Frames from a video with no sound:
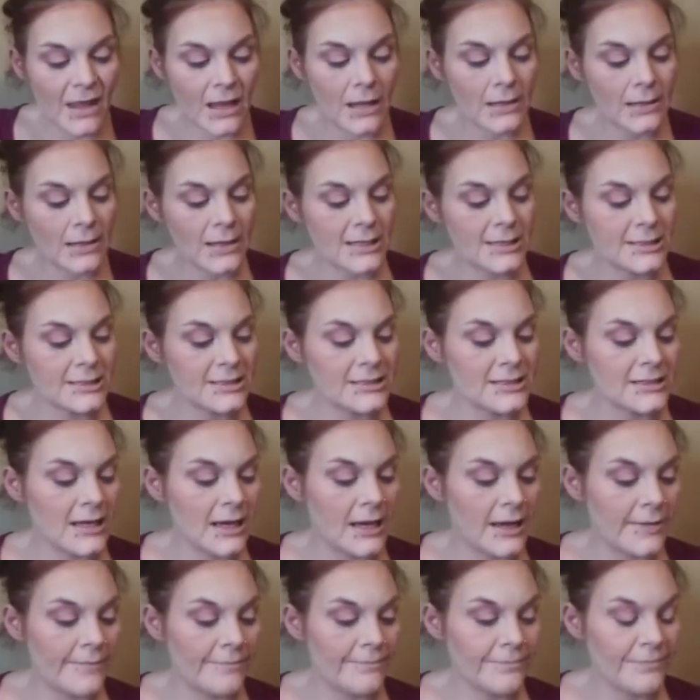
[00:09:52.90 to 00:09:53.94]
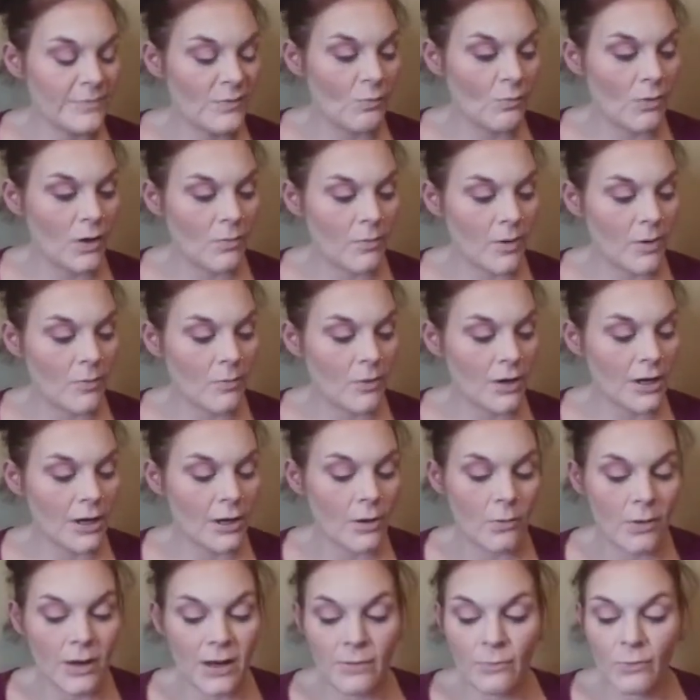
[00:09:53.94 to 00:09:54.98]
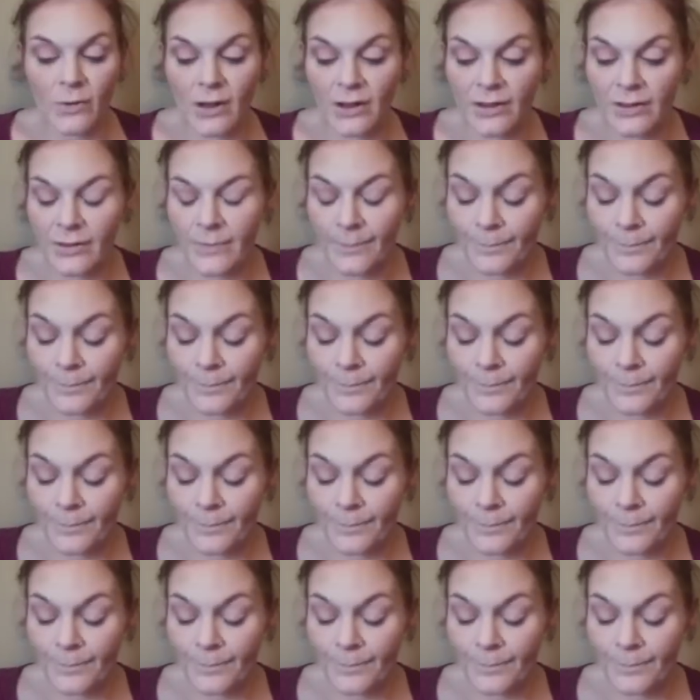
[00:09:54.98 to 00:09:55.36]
let's see, what do we want to go in with?